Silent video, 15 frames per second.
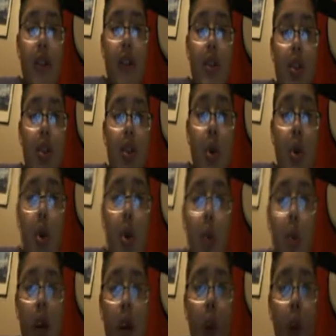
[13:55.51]
Uh,
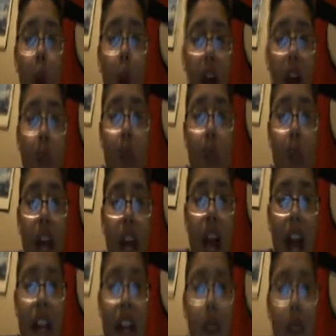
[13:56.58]
dude, why would
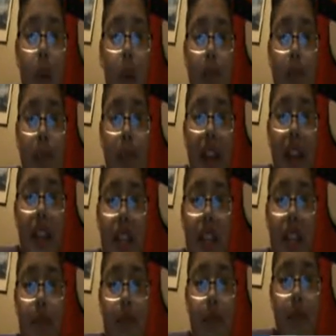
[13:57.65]
anyone pick
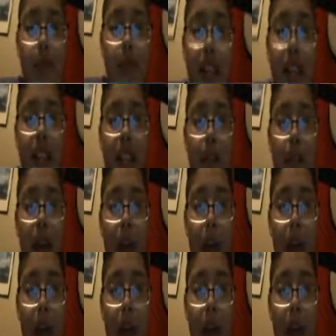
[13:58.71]
this freaking